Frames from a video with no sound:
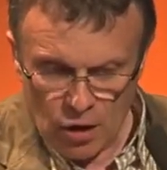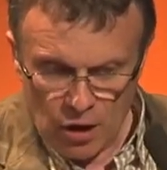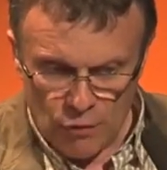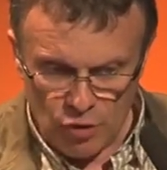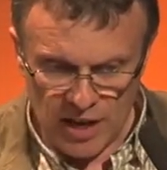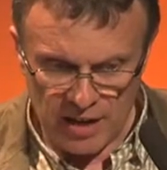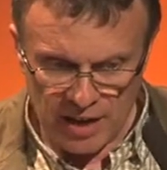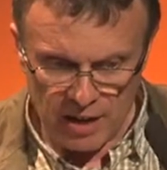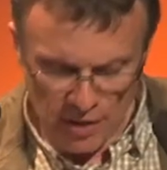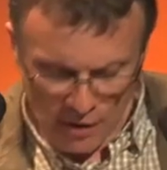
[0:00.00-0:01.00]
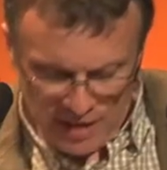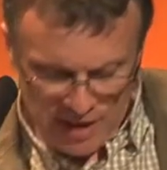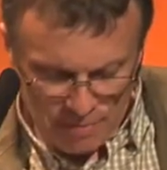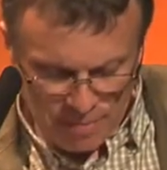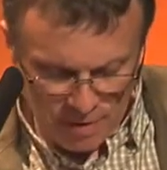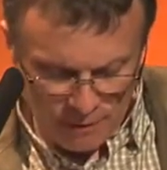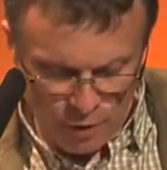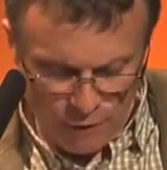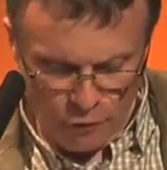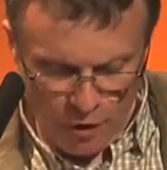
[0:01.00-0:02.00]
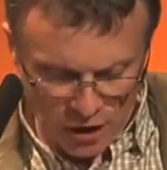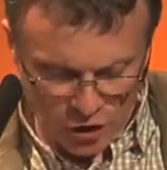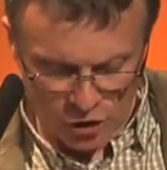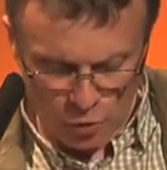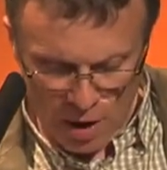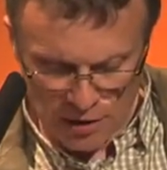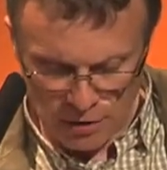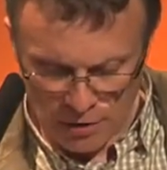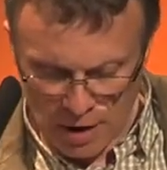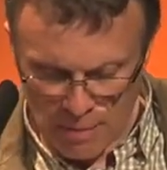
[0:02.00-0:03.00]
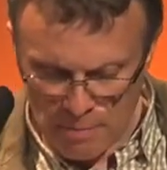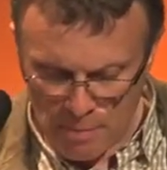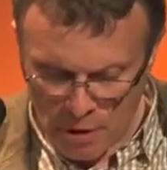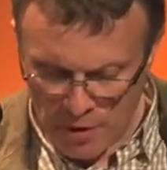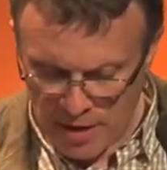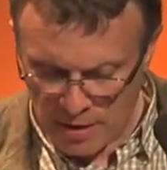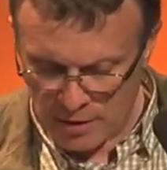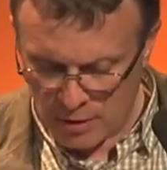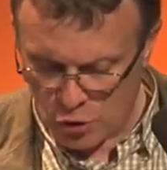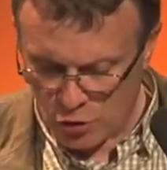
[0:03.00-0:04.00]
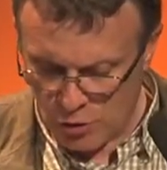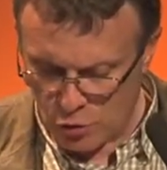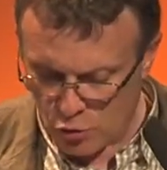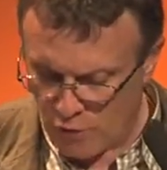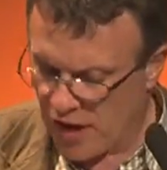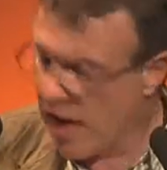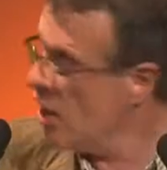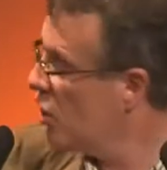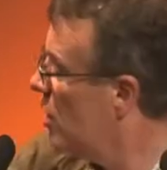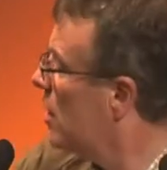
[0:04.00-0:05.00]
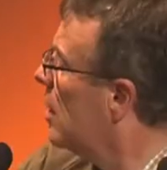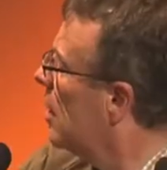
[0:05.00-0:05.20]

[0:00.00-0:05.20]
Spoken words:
If we take another example for fresh water and marine eutrophication,